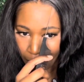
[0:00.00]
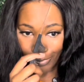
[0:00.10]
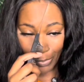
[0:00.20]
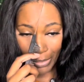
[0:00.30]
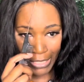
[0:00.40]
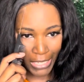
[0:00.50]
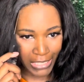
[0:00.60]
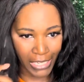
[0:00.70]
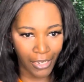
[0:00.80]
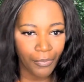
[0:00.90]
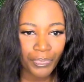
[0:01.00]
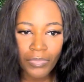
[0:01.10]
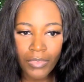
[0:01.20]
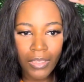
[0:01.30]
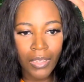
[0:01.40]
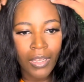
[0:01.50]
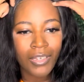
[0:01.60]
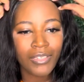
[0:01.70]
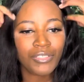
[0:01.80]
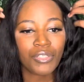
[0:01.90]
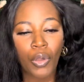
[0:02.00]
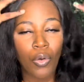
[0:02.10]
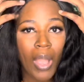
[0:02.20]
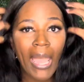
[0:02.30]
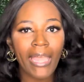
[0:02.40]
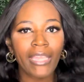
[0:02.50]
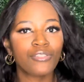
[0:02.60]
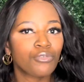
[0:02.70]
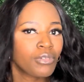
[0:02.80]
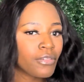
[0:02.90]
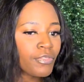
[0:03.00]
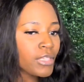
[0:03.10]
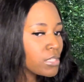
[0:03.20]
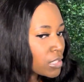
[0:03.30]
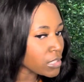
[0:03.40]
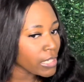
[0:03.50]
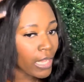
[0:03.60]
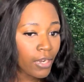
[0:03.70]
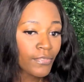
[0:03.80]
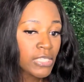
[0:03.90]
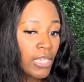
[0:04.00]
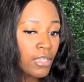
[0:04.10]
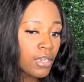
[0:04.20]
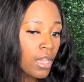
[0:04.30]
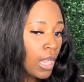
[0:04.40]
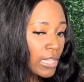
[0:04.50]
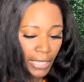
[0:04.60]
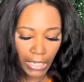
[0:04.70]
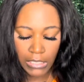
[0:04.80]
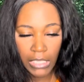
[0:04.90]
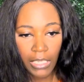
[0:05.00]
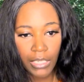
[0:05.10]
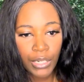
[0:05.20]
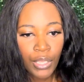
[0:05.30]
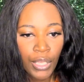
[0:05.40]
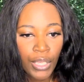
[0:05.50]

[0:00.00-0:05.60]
really can't tell. So I do give this a 10 out of a 10. Like I said,